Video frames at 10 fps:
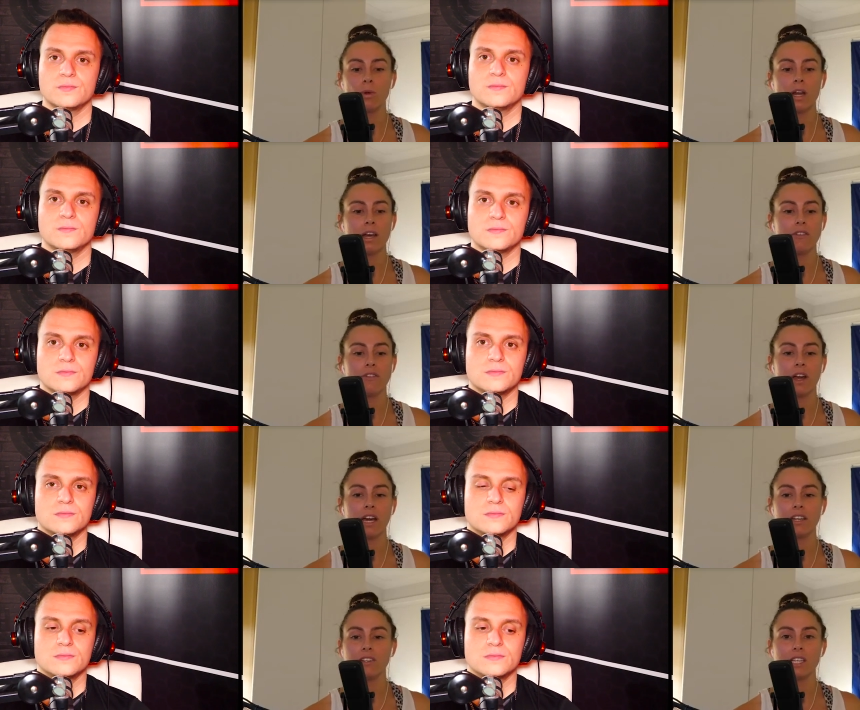Speaker 1: have if I
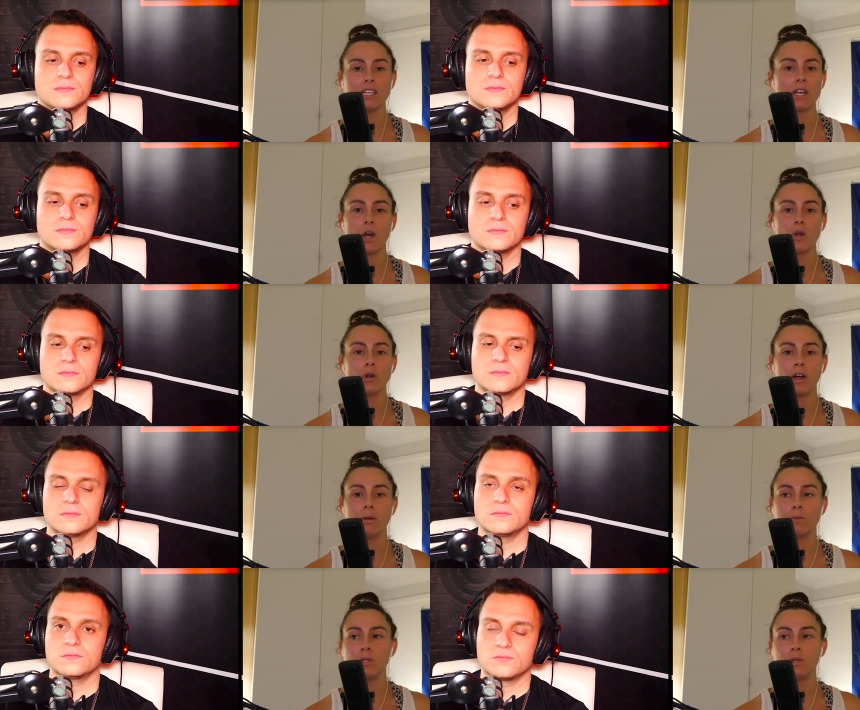had have said, no,
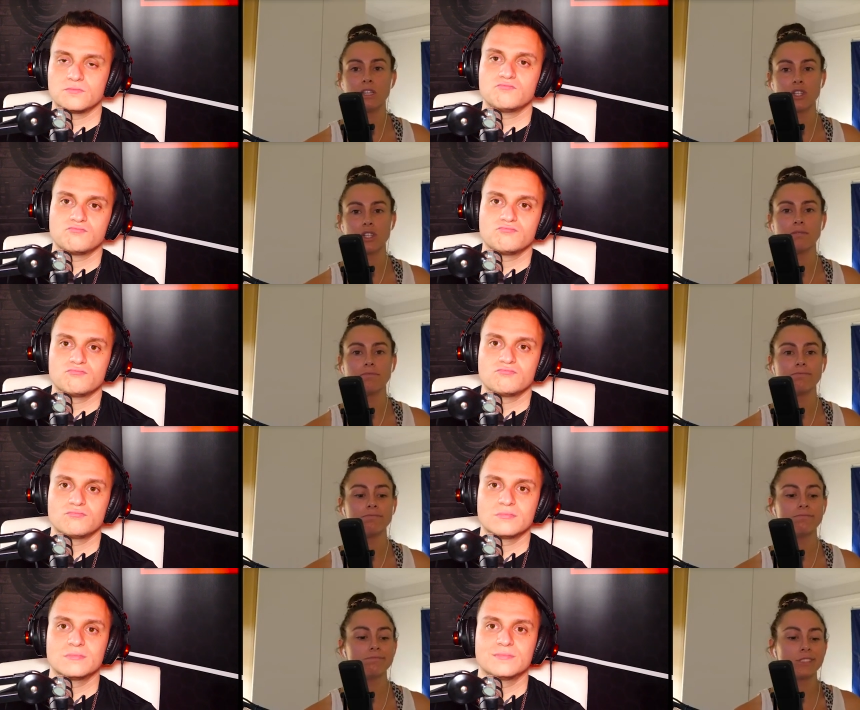I'm too injured.
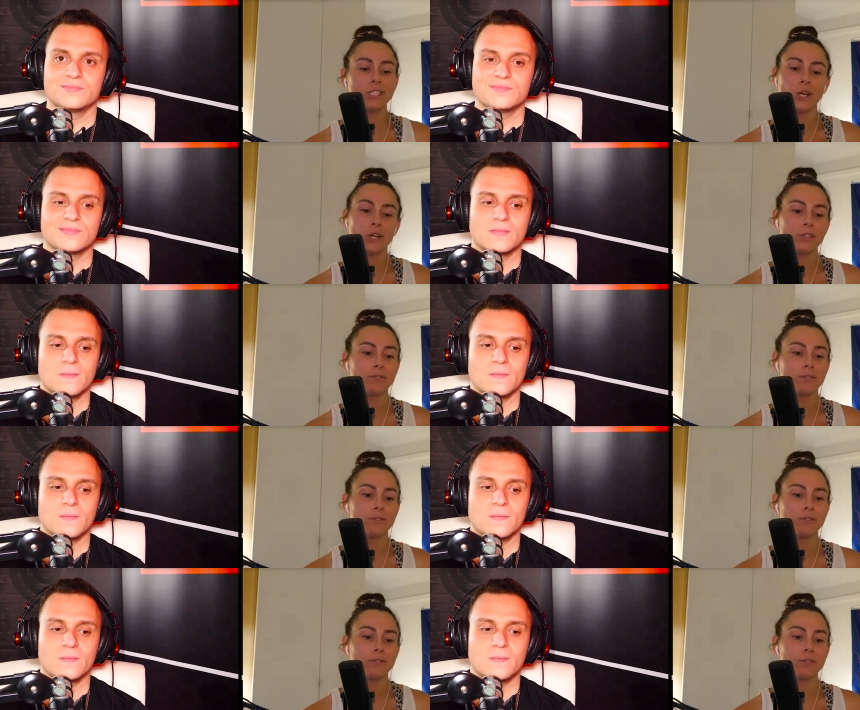So...